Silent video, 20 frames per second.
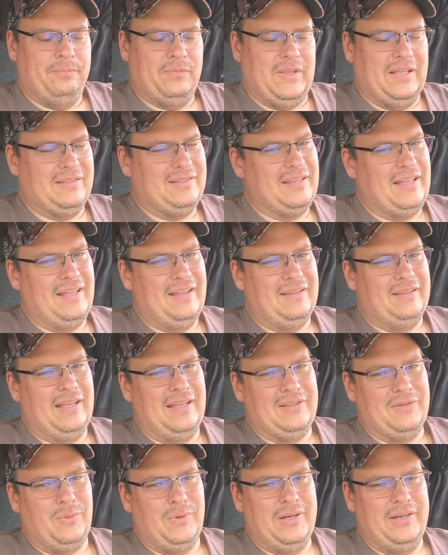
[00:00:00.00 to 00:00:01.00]
It's
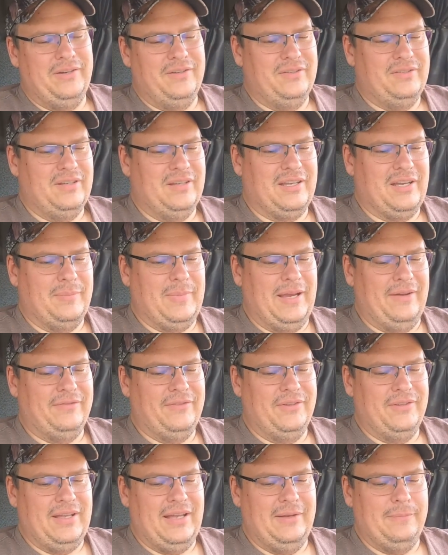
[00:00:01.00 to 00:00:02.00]
that 20 years that come
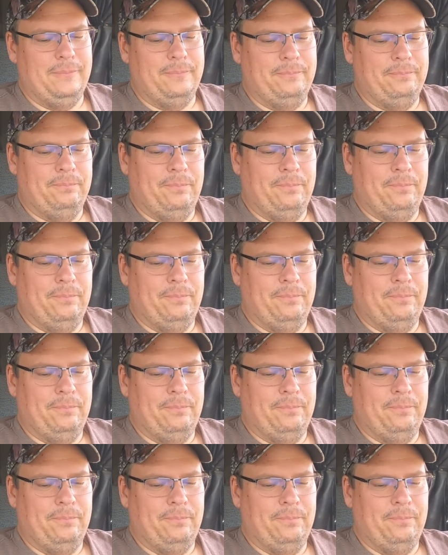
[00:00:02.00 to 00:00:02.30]
after that.